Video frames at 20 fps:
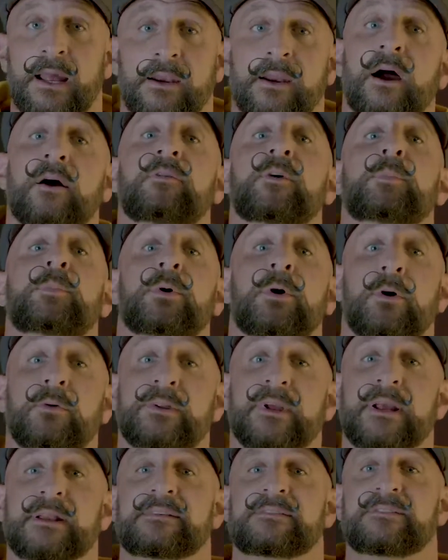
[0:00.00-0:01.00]
However,
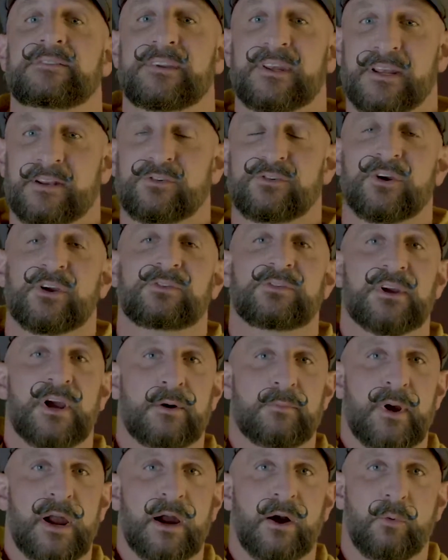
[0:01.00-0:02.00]
Pro-Tan did just
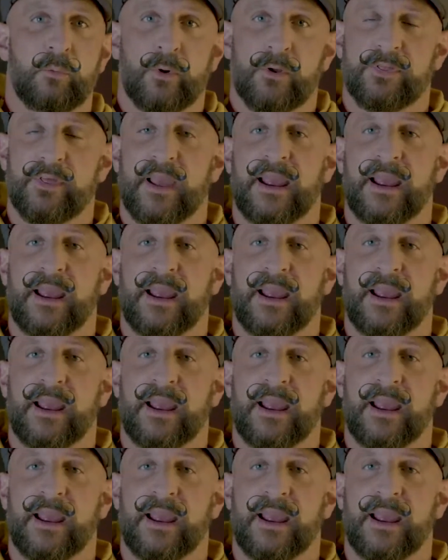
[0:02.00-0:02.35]
come out with